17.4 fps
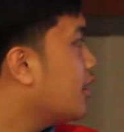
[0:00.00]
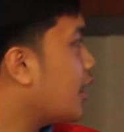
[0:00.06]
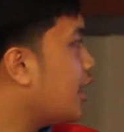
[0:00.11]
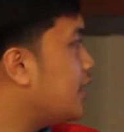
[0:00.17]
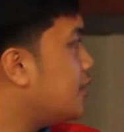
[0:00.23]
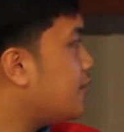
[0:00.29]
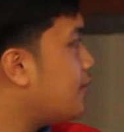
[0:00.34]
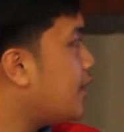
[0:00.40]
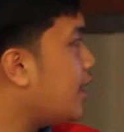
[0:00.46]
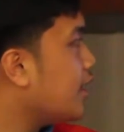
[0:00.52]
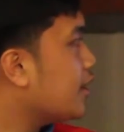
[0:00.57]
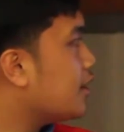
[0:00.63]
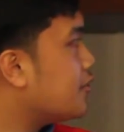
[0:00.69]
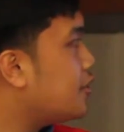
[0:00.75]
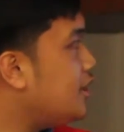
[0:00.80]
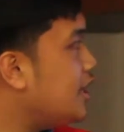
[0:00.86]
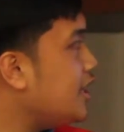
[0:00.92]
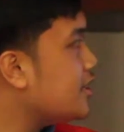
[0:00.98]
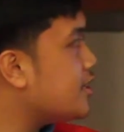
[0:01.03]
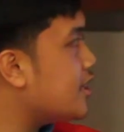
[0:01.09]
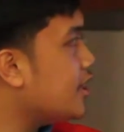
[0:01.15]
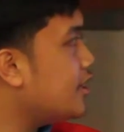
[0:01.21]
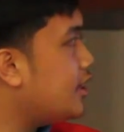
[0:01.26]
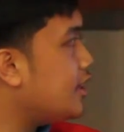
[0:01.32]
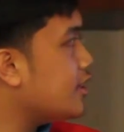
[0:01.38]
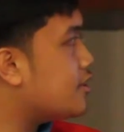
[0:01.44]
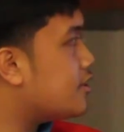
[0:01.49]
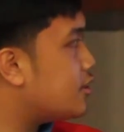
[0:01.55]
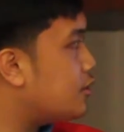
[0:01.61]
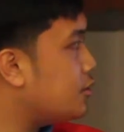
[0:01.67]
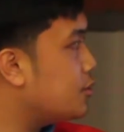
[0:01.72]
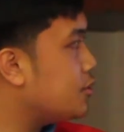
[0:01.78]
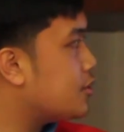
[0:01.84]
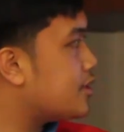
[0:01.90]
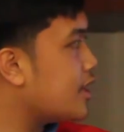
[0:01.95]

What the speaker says: kind of like releasing these two